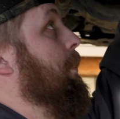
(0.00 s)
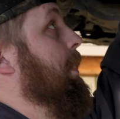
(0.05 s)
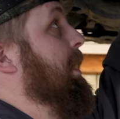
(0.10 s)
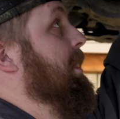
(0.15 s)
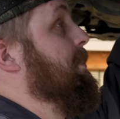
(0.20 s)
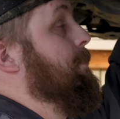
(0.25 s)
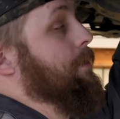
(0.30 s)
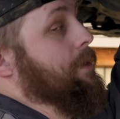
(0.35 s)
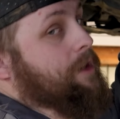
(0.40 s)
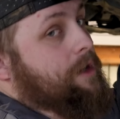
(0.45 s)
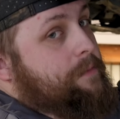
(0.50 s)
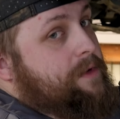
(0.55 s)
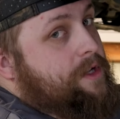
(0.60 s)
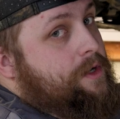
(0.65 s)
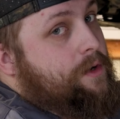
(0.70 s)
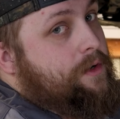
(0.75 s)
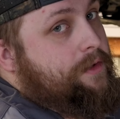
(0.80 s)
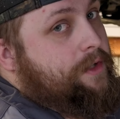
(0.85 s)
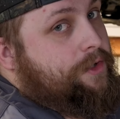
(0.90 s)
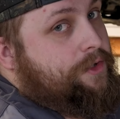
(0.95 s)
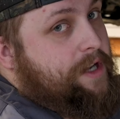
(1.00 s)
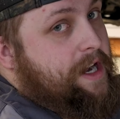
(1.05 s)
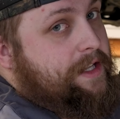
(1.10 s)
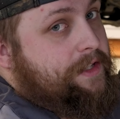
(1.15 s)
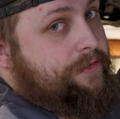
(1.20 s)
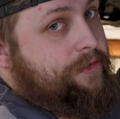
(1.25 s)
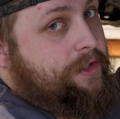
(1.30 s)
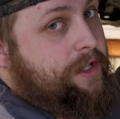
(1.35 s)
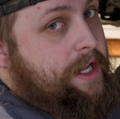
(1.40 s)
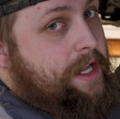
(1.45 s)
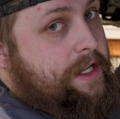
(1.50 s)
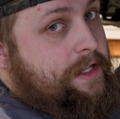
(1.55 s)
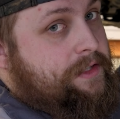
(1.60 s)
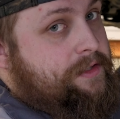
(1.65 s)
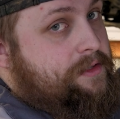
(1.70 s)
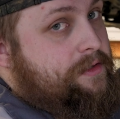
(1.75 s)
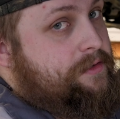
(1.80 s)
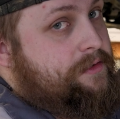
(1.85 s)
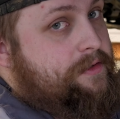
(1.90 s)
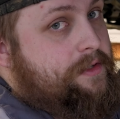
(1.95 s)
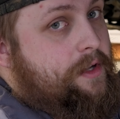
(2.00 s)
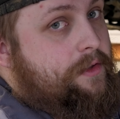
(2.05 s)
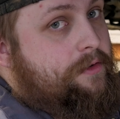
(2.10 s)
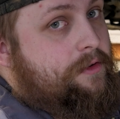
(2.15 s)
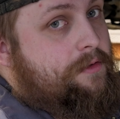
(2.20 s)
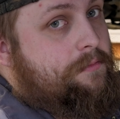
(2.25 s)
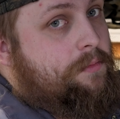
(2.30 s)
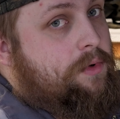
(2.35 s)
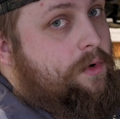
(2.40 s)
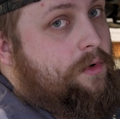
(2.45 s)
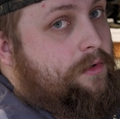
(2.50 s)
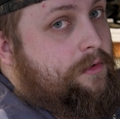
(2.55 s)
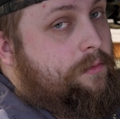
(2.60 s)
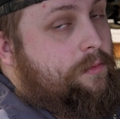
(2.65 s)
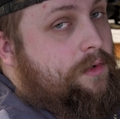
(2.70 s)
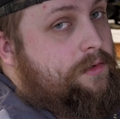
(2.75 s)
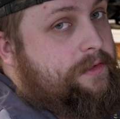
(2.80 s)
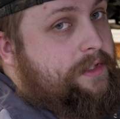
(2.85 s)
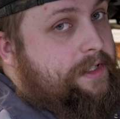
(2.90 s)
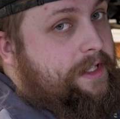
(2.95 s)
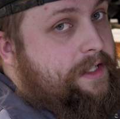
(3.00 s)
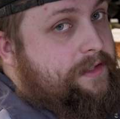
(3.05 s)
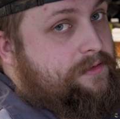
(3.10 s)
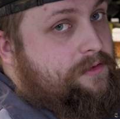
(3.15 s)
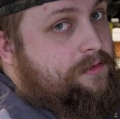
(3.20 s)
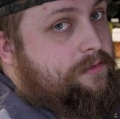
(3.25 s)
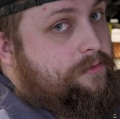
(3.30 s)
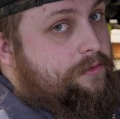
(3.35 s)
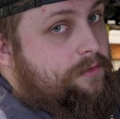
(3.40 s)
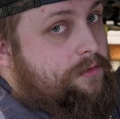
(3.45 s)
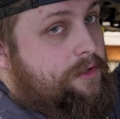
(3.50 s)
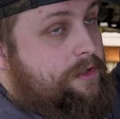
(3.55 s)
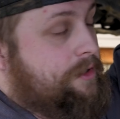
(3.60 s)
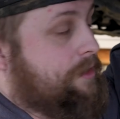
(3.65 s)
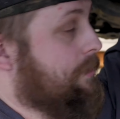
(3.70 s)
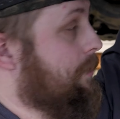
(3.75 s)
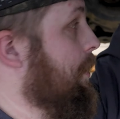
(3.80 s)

Next, we're going to be doing the transfer case. It's another important one that gets overlooked a